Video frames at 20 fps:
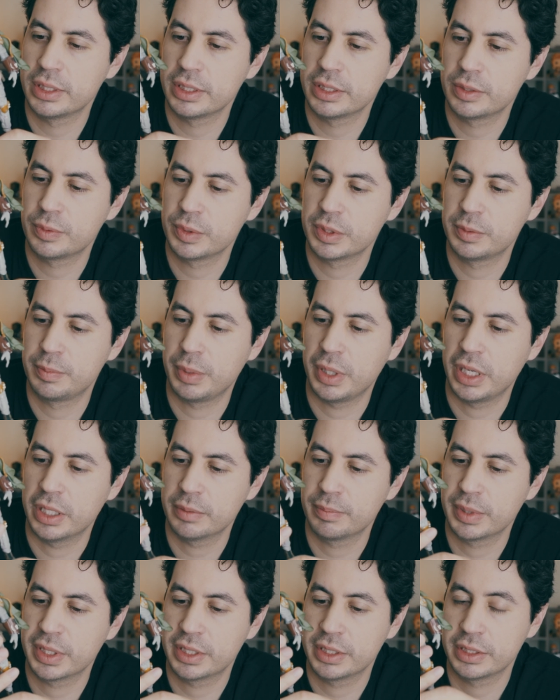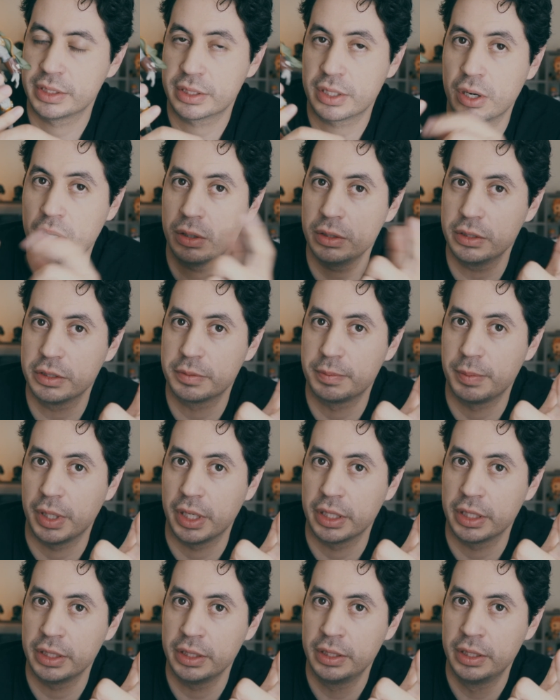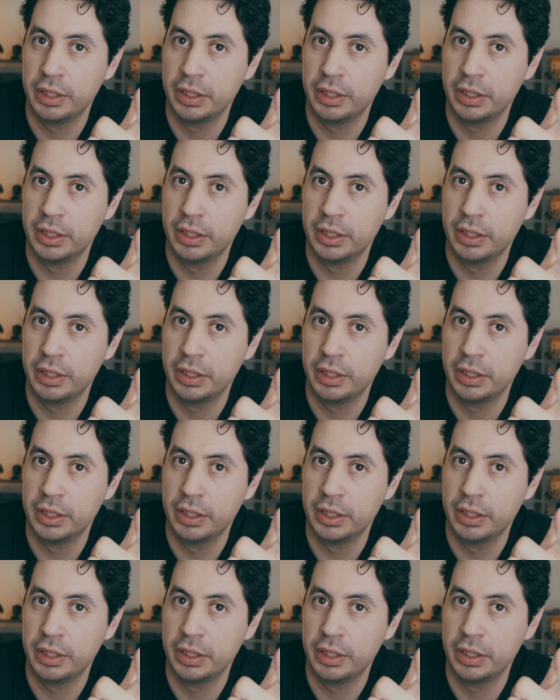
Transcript: this was bought because Carlos bought it,